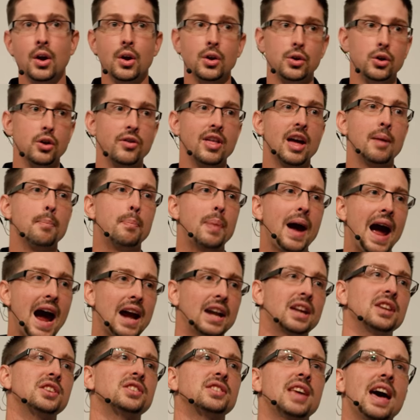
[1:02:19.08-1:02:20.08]
You then
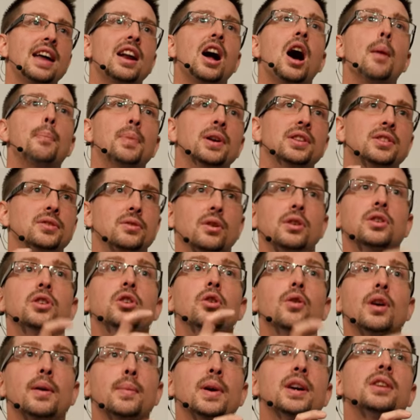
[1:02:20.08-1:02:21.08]
package that up into a
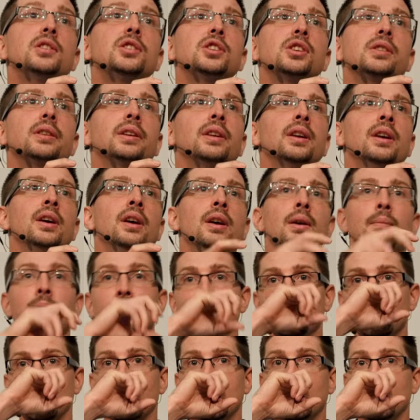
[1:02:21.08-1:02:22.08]
new image.
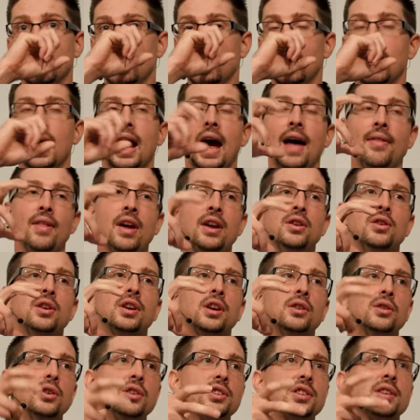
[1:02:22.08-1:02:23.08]
And then you
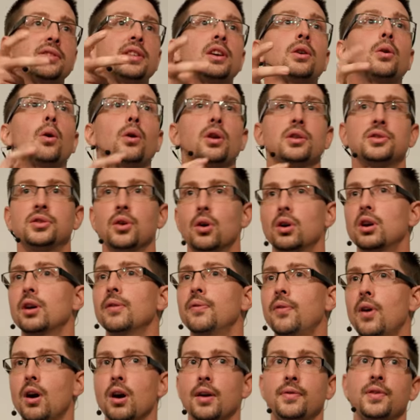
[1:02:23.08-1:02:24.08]
can use a thing called a
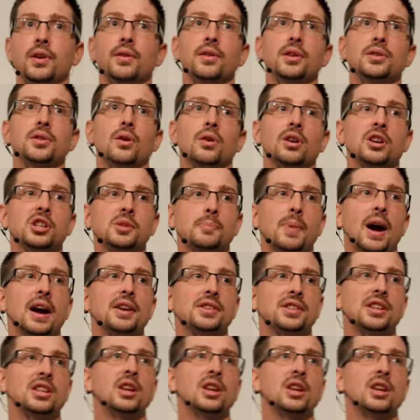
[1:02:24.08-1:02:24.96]
Dockerfile if you're in the Docker space.